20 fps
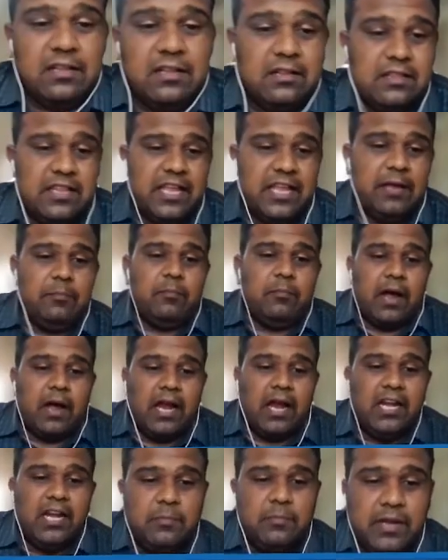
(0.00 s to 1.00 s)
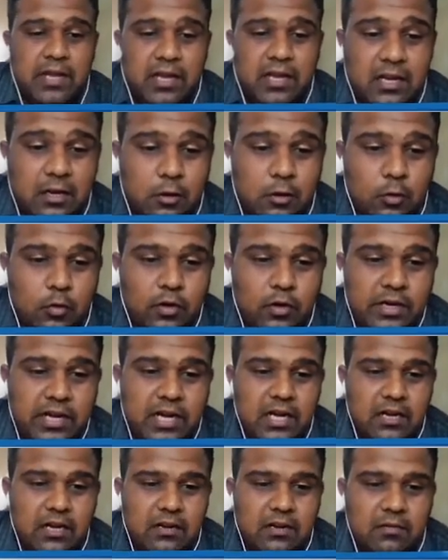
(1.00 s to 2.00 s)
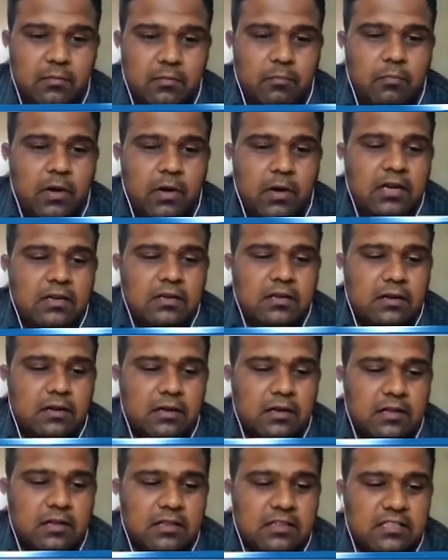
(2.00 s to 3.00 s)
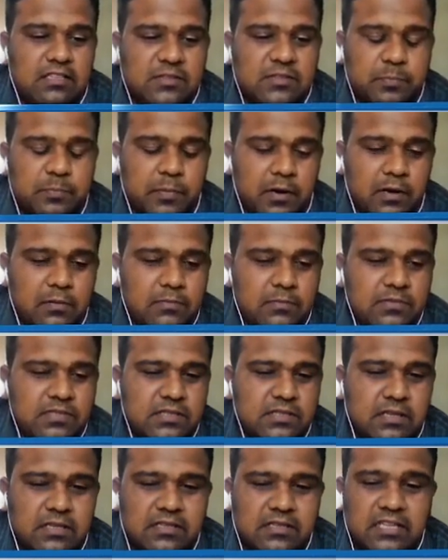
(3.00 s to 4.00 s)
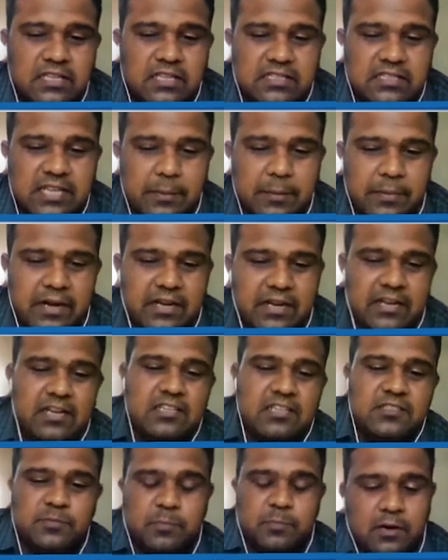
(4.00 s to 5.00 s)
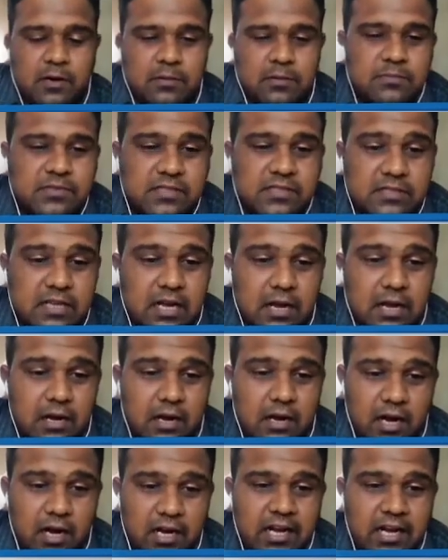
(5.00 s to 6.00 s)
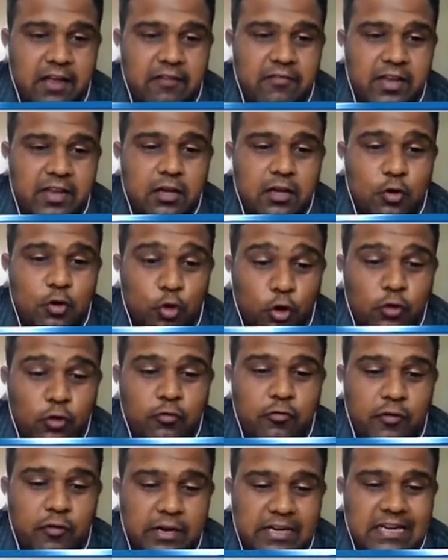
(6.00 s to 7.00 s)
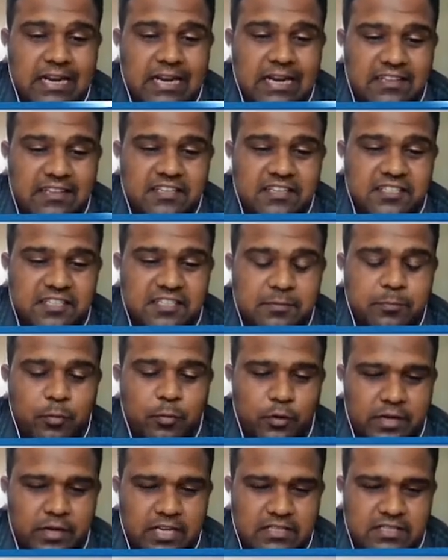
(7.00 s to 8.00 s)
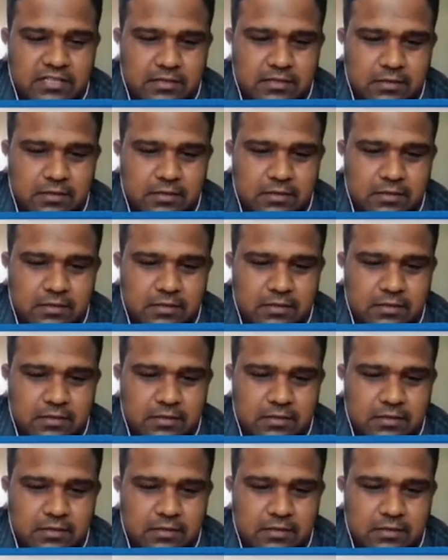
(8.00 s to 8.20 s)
They might be in lower yield, but the separated sperms are having good fertilization potential.